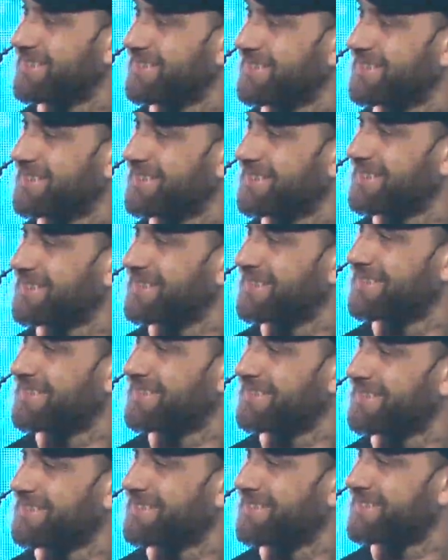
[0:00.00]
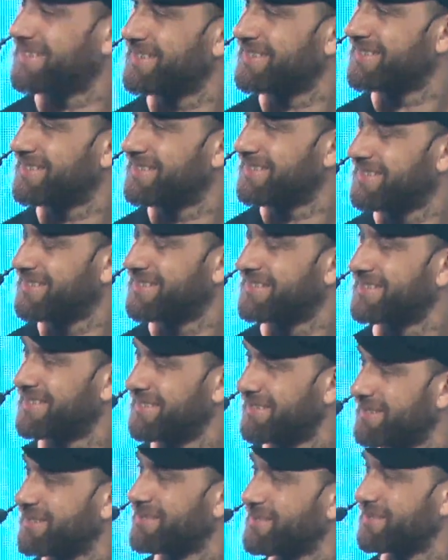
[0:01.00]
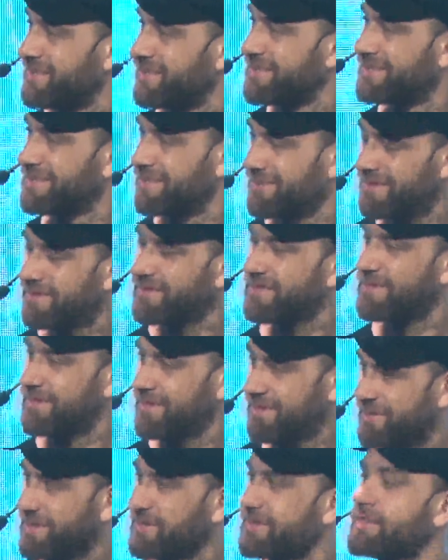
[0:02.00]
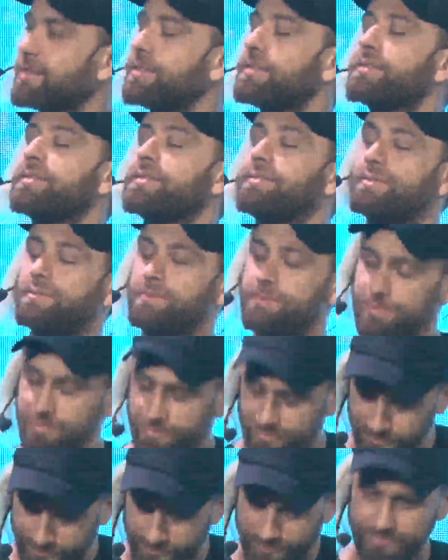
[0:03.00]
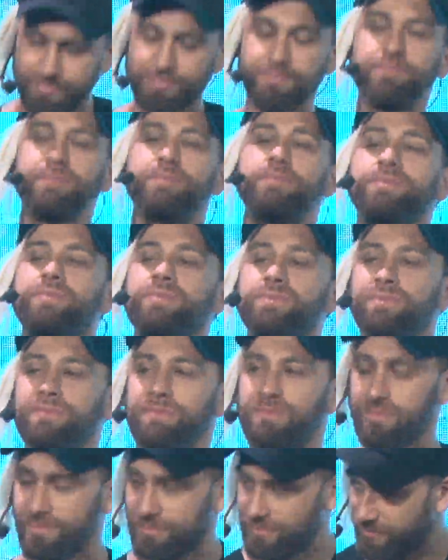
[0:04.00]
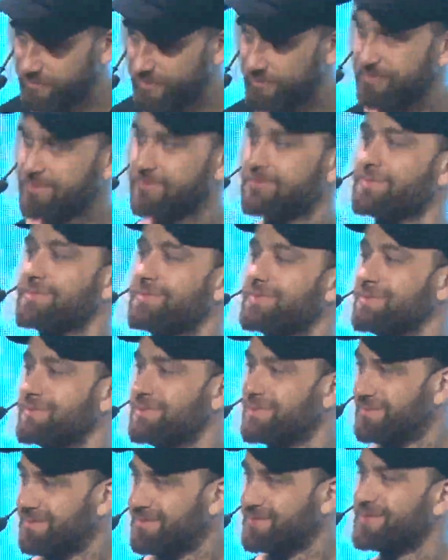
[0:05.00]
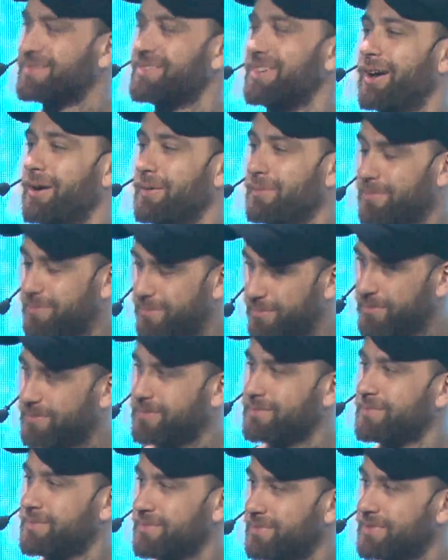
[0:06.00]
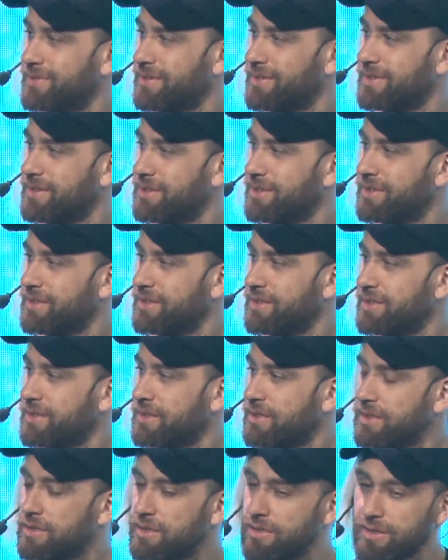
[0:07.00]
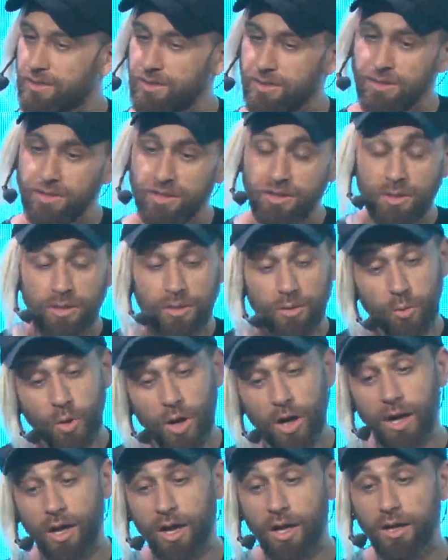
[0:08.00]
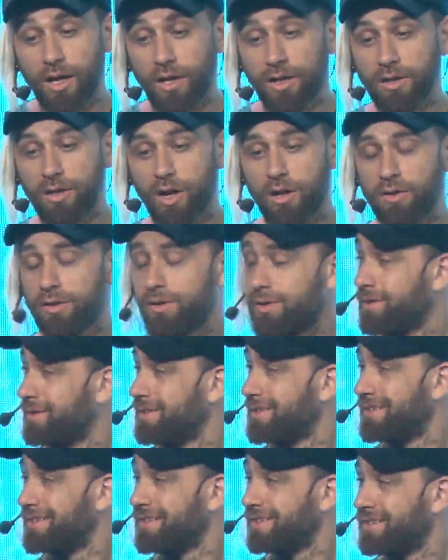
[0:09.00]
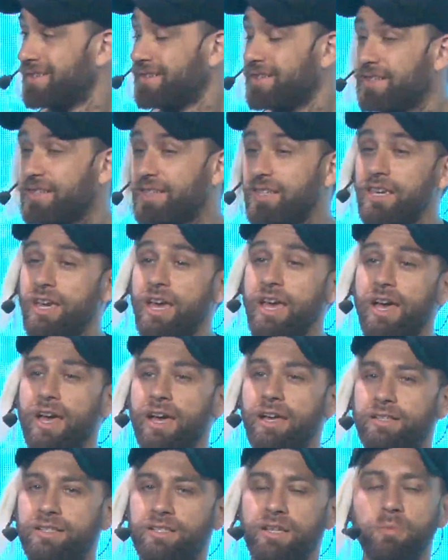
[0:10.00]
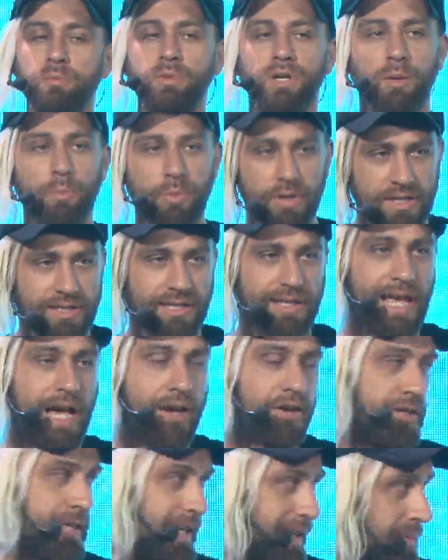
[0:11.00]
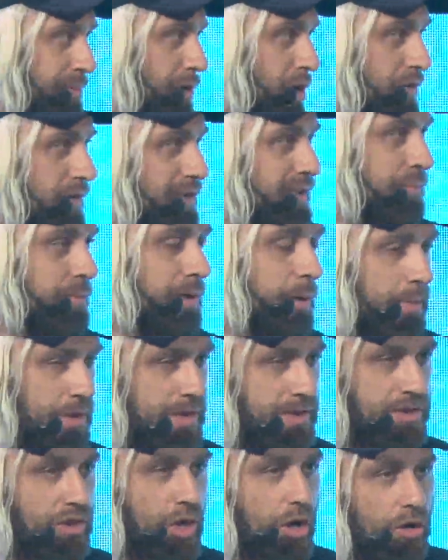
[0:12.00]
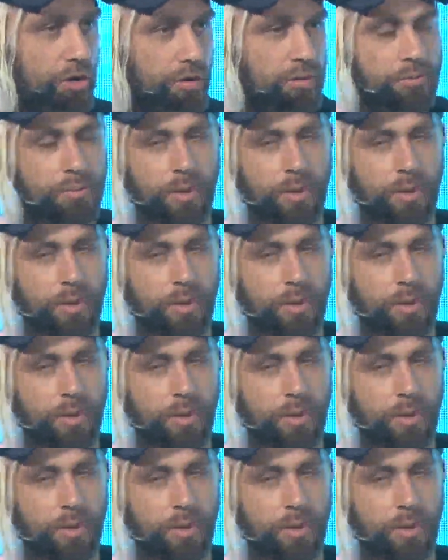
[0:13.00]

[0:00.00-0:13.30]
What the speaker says: And I get the birthday alerts every year, and it's kind of a strange little, reminder. Yeah. So what does happen? Do the families take them over? Are they allowed? Yeah, some companies allow you to take them over, some companies don't.